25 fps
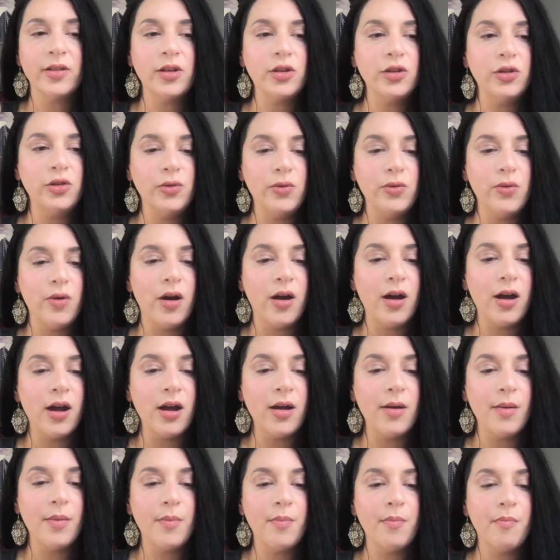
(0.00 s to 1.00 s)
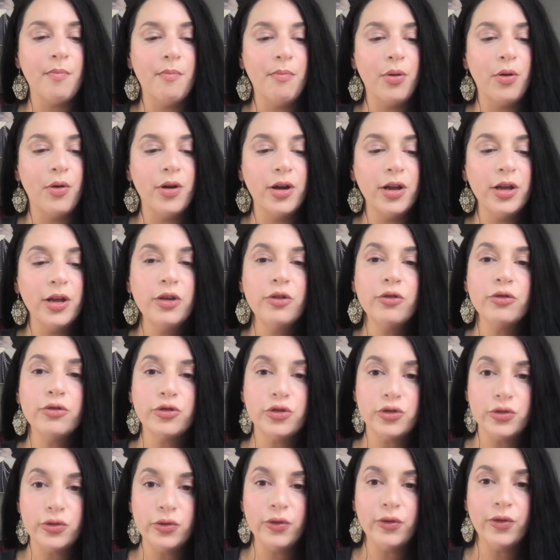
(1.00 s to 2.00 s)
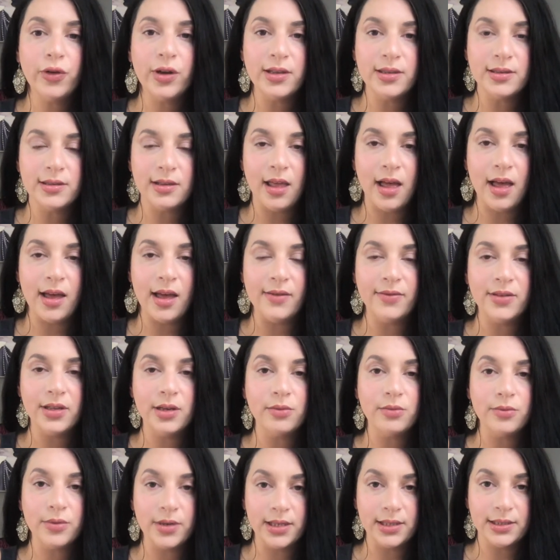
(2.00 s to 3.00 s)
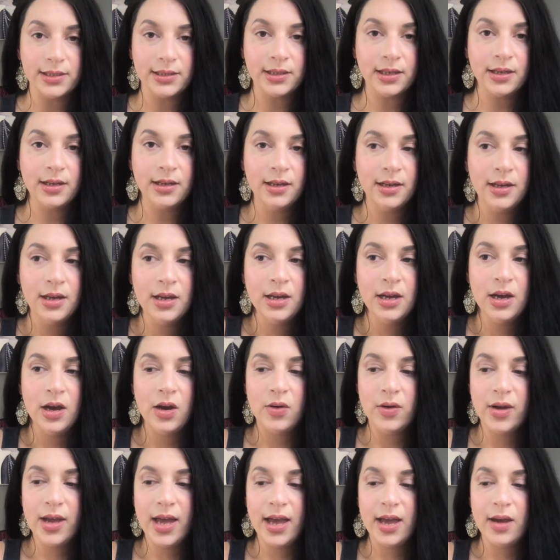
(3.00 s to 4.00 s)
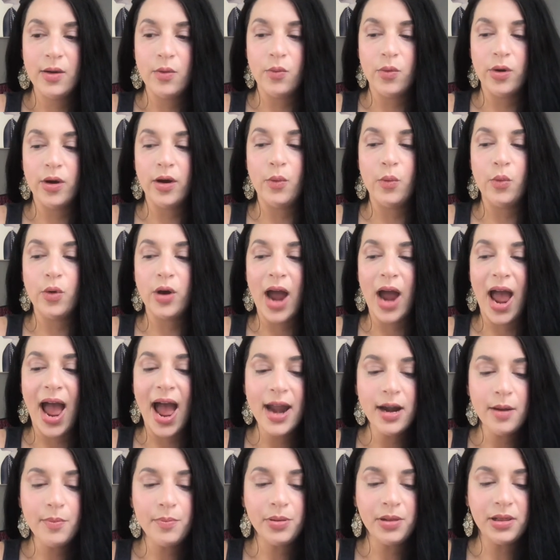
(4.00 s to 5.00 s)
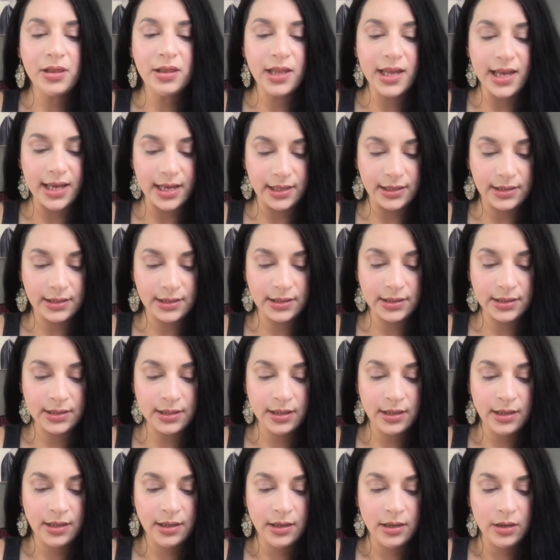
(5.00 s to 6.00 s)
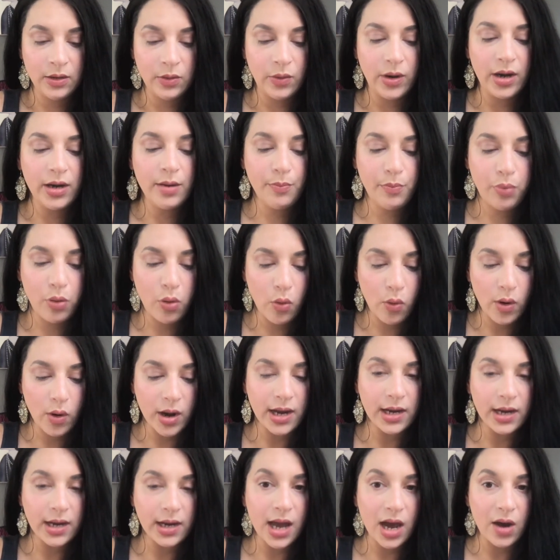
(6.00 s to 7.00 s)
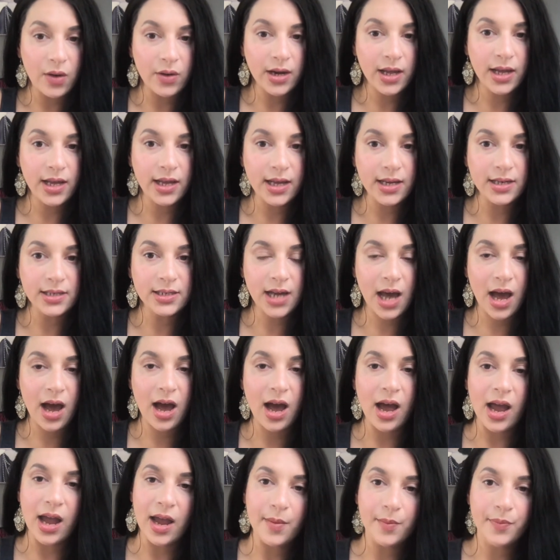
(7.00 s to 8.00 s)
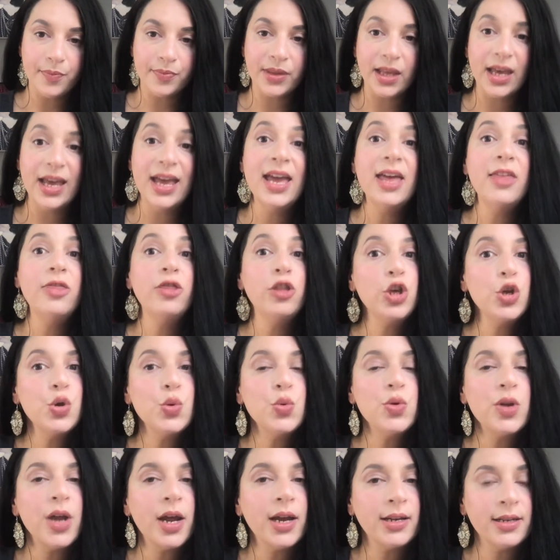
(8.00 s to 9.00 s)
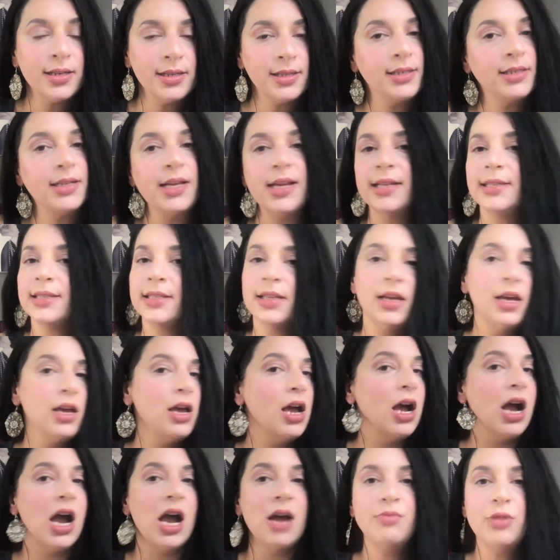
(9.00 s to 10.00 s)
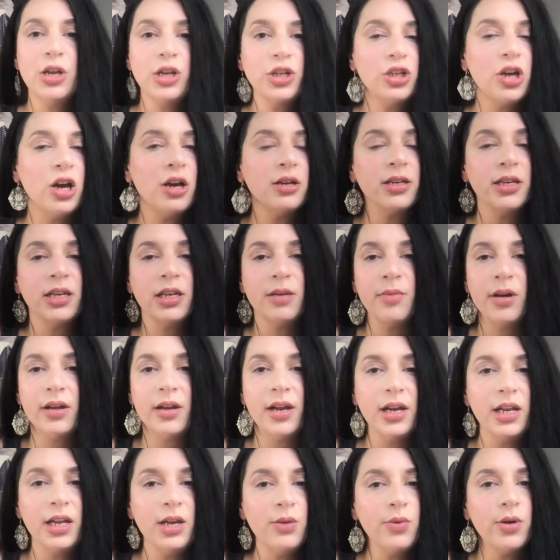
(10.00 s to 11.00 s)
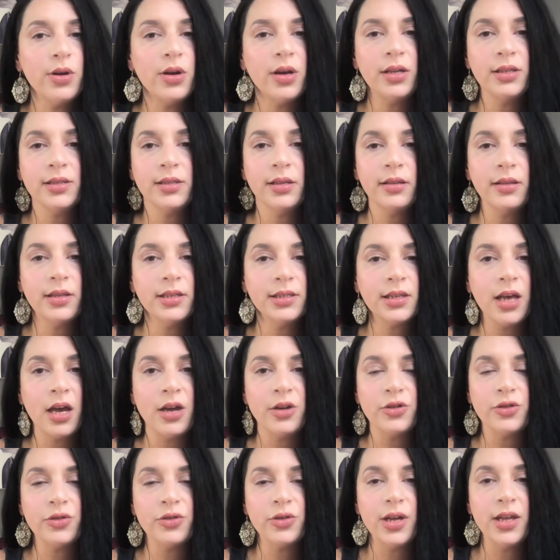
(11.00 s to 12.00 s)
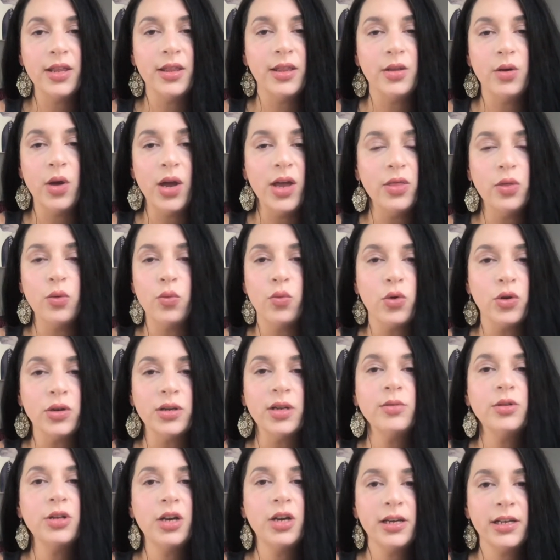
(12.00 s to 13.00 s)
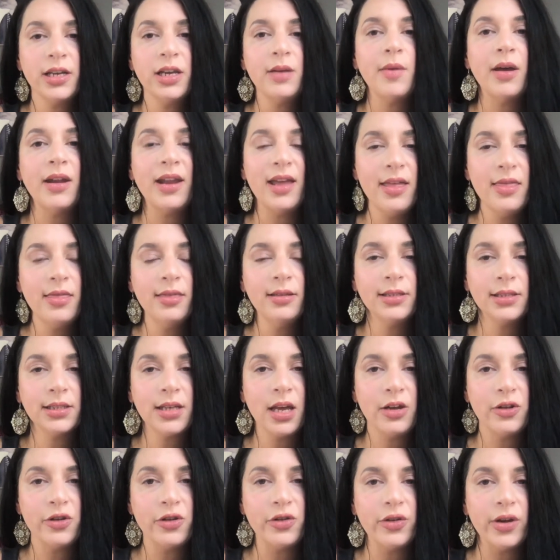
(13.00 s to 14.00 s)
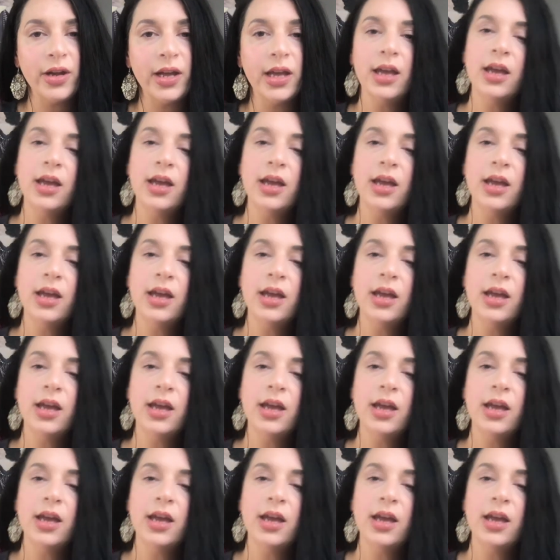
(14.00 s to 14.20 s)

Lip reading: You are putting your Jew friends' lives at risk. Okay, we're at a place, we're at a point now in time in the United States. I'm not talking about anywhere else in this country, in the world. I'm talking about in this country.